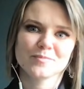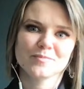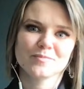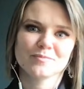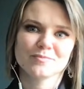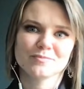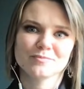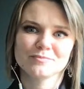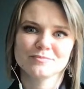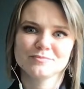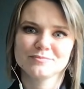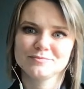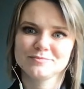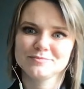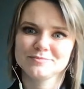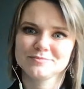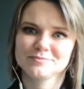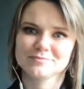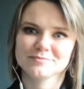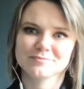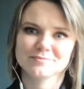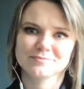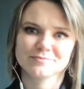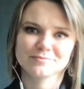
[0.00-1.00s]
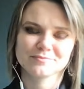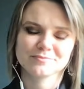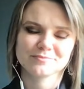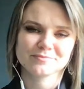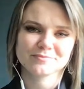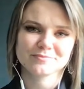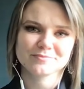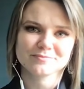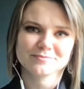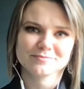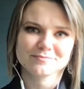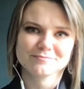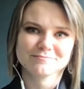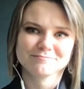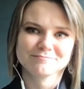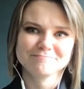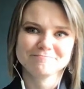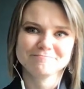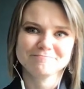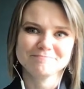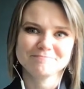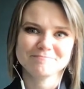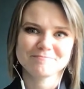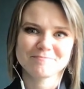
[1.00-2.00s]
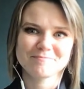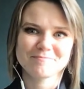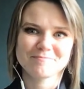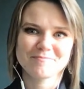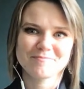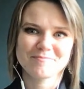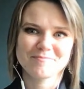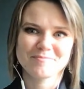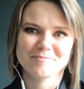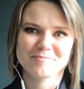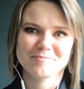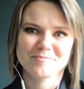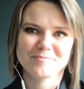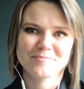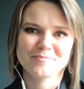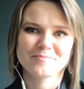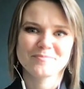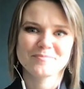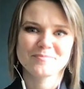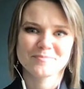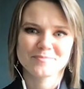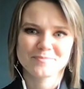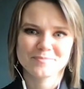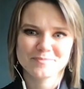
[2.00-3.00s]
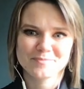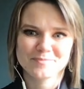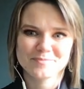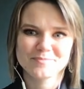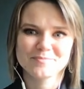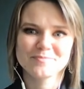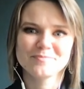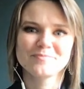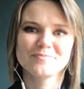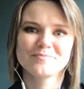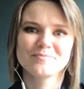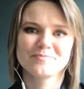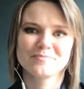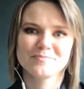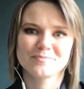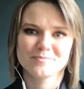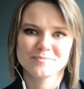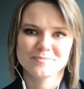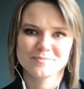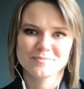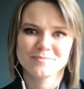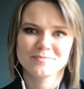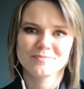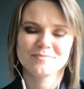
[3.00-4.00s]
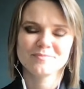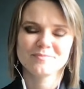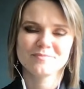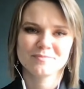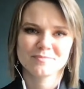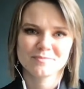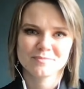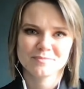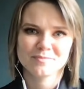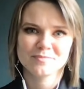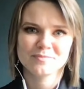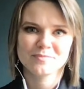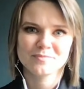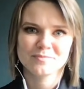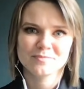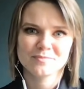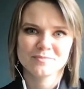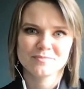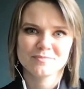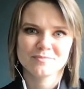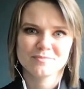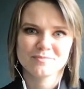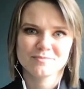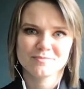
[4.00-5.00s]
The person shown says nothing.